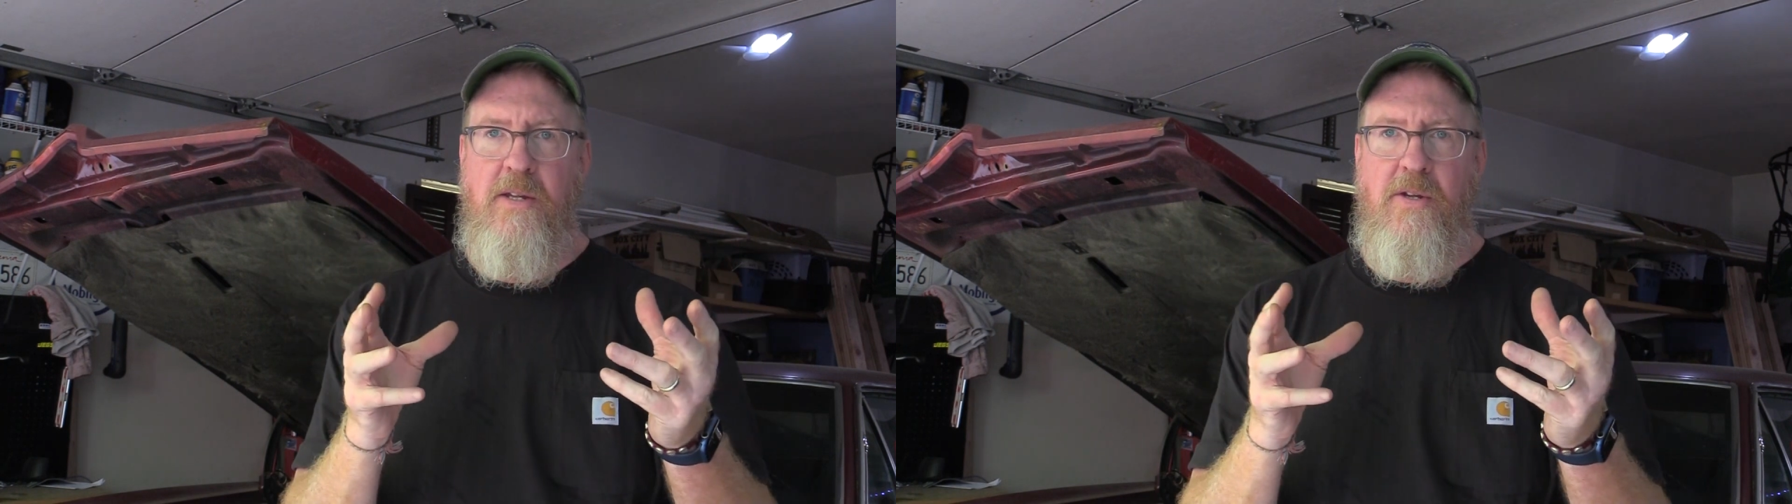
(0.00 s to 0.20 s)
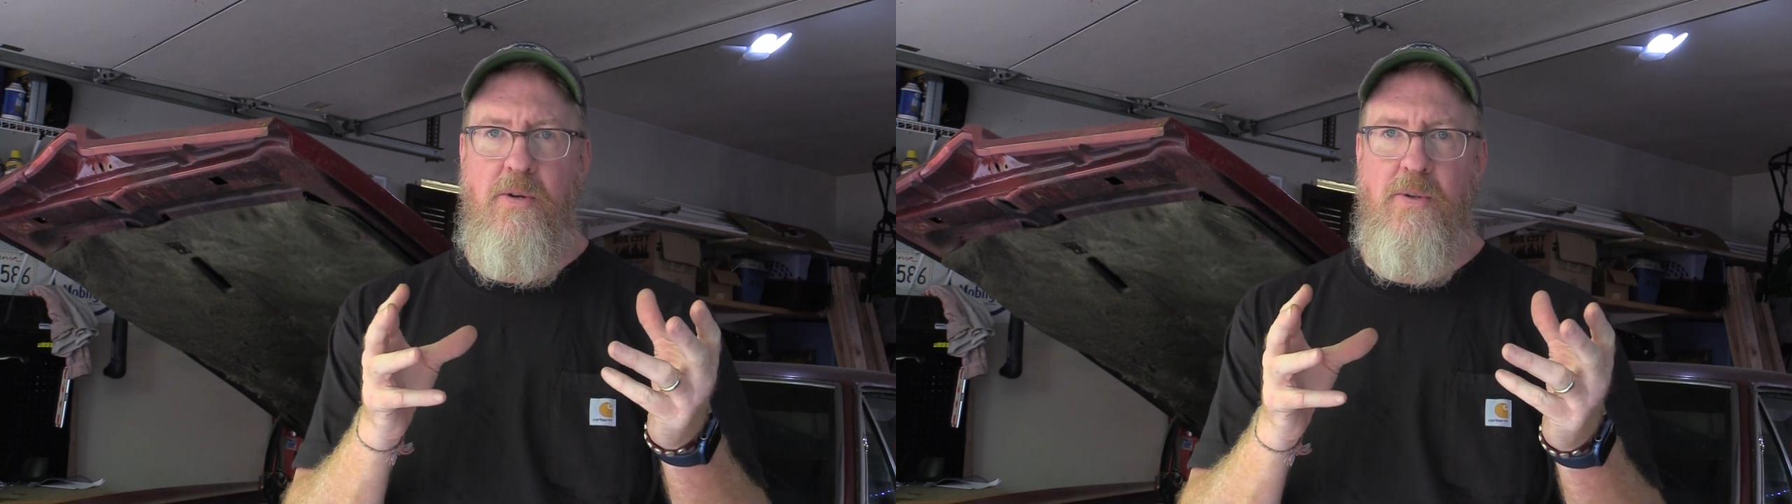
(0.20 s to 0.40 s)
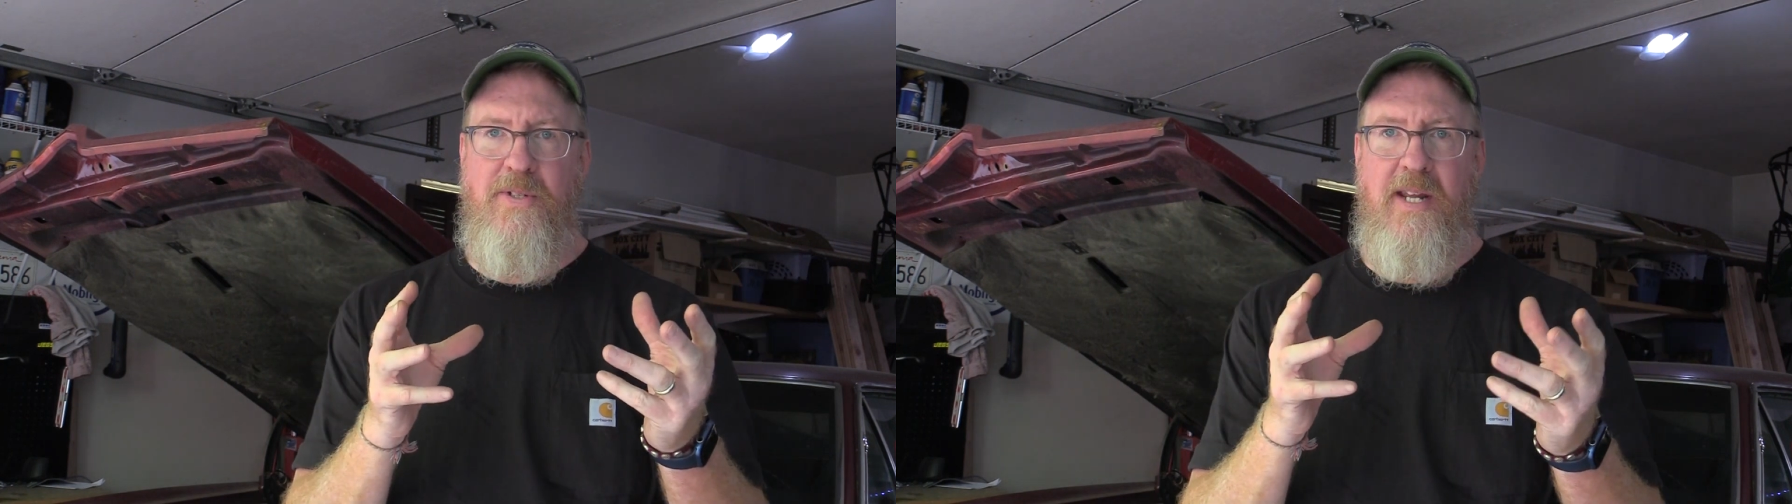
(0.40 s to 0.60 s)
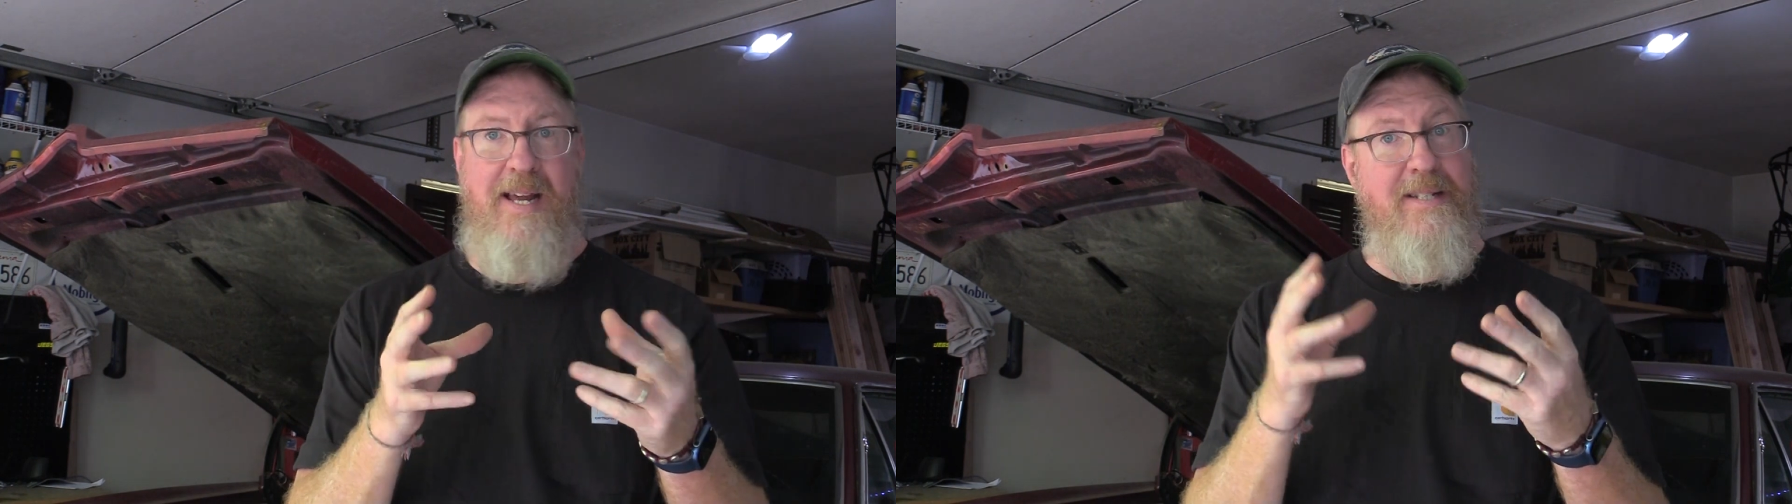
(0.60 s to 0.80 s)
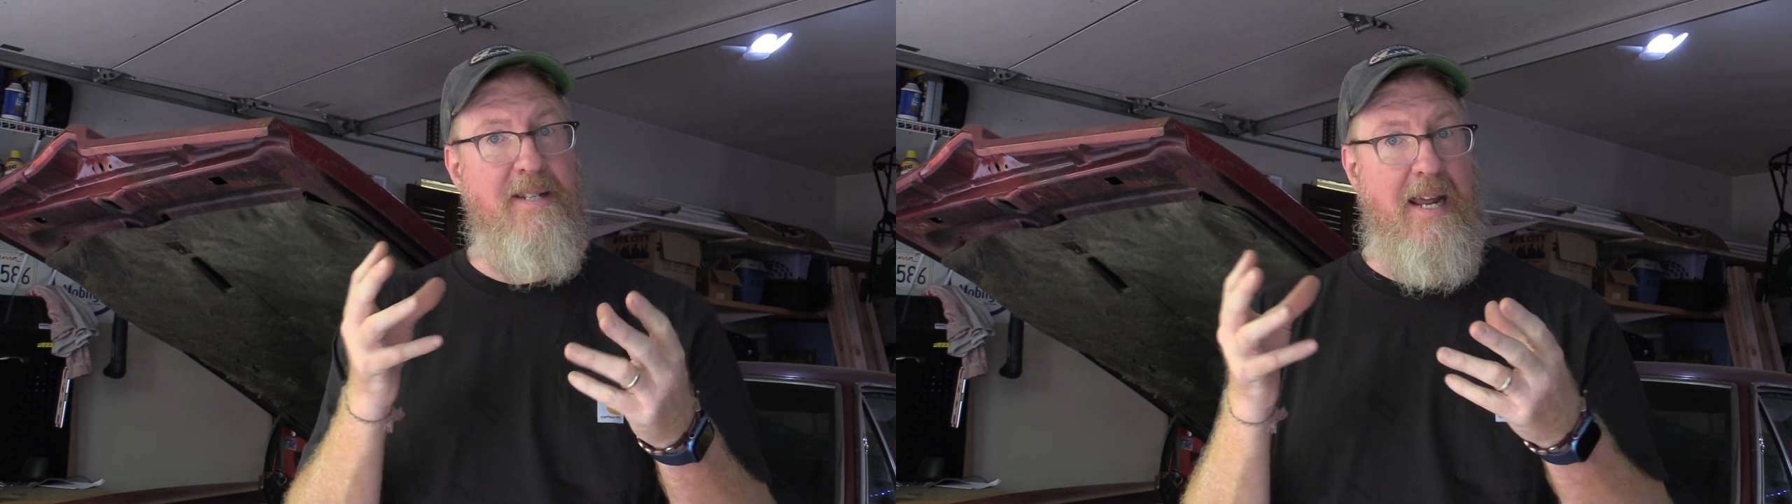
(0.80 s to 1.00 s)
use
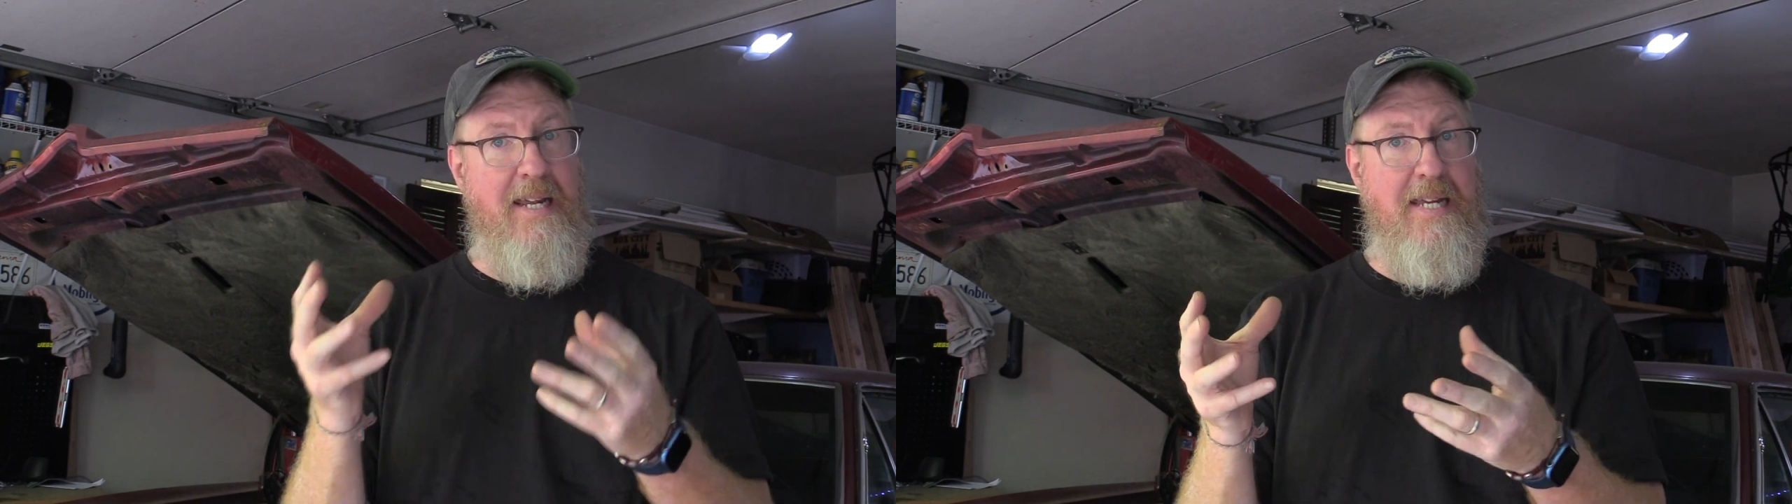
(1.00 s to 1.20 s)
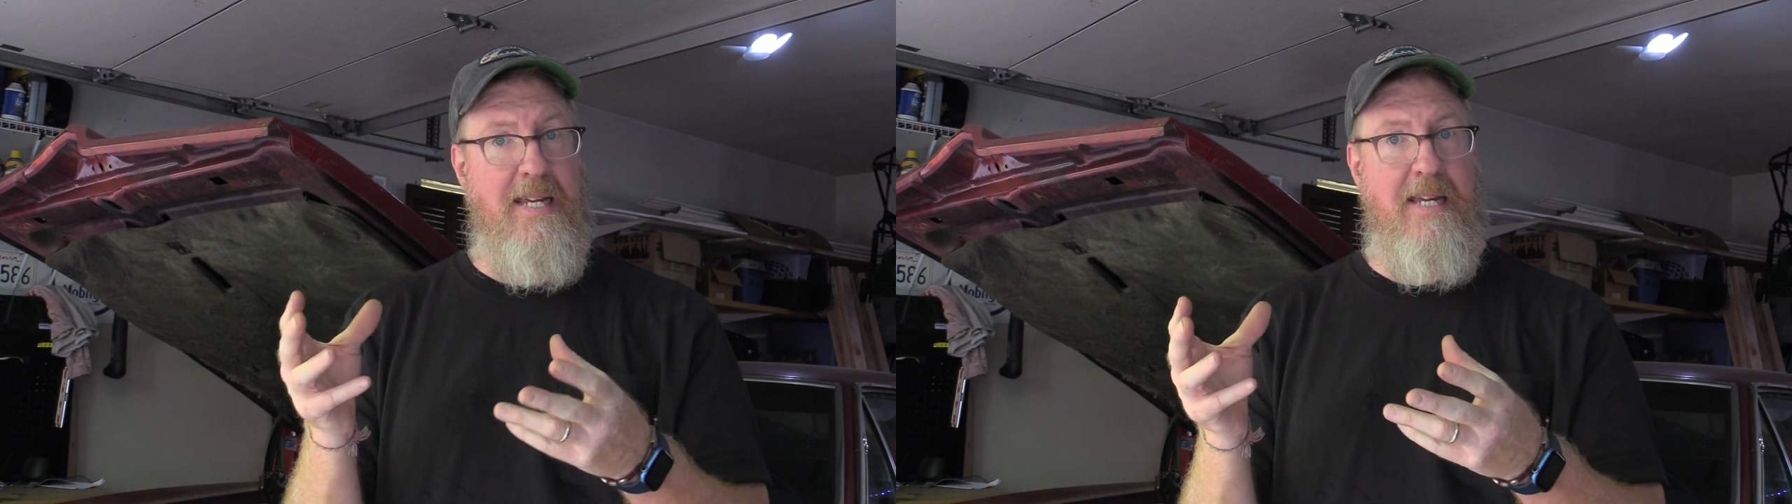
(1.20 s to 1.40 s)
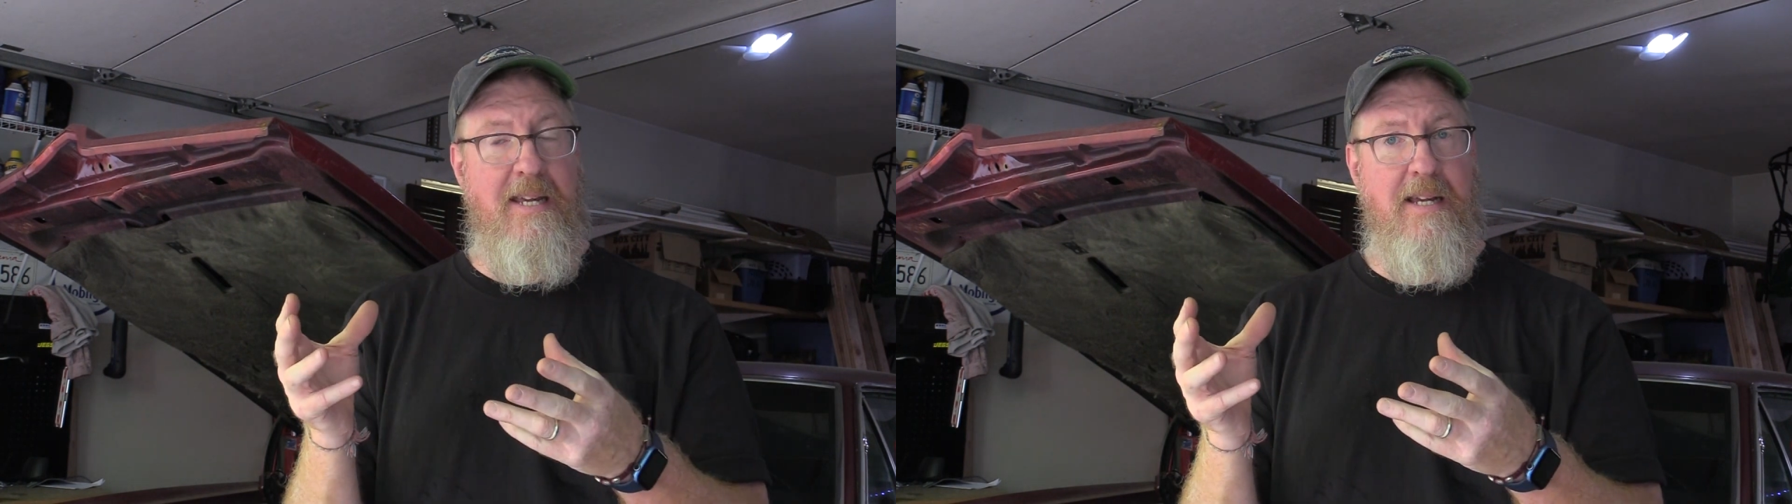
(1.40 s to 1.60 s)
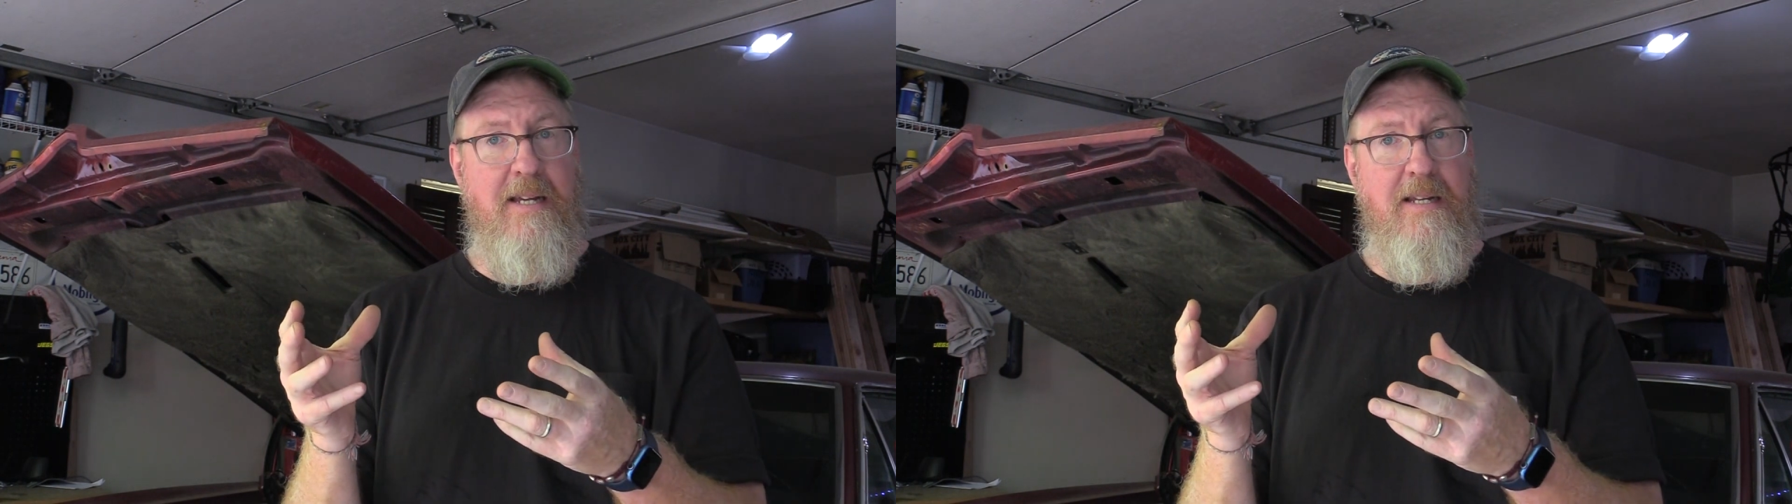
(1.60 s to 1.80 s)
SAE